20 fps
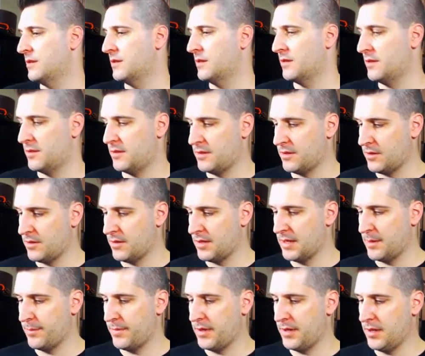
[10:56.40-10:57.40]
So
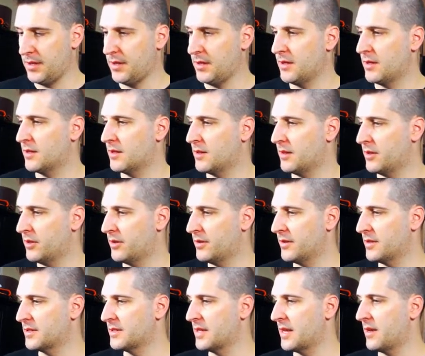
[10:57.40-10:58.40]
let me clear
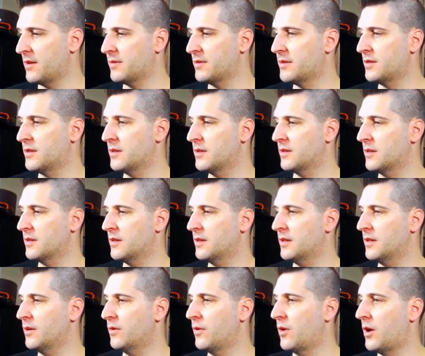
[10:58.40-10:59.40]
this out.
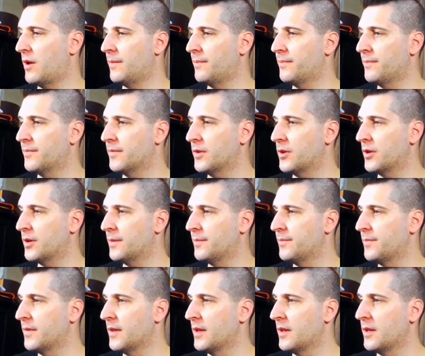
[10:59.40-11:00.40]
Clear all. Good.
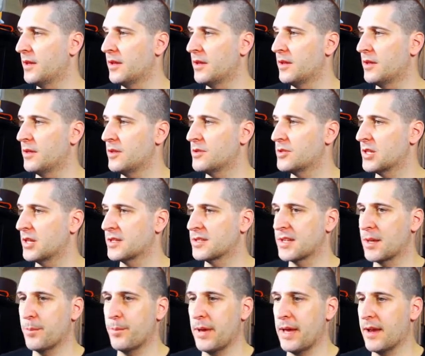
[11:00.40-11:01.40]
So let's
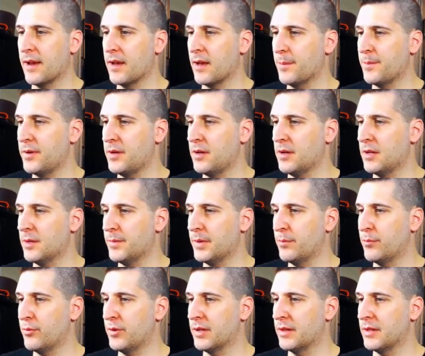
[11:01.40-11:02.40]
get back up here. Let me
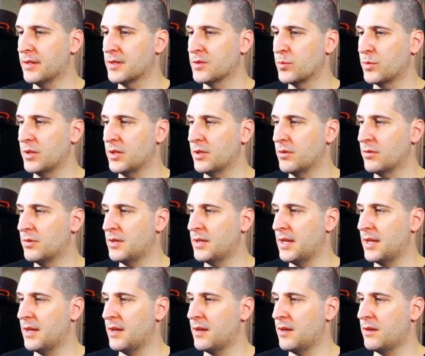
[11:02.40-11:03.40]
bring this window
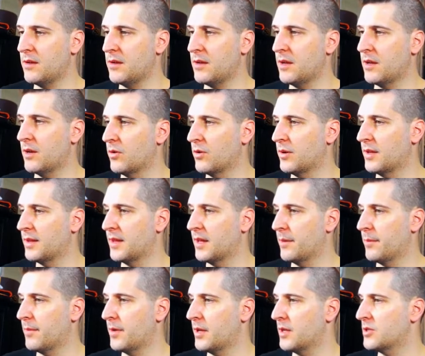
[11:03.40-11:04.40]
down. I need
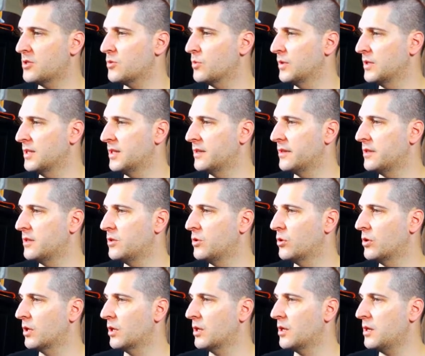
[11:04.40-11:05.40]
that much. We did the
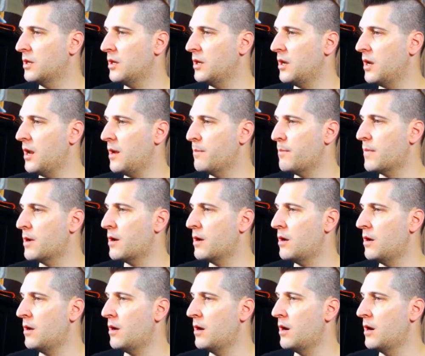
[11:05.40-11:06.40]
doodly-dee neighbor.
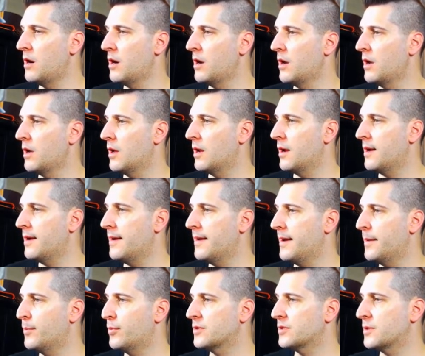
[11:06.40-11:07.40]

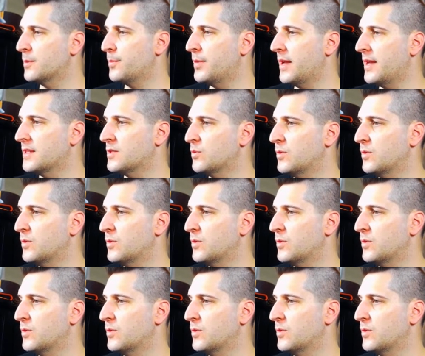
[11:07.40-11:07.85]
Neighbors are pets.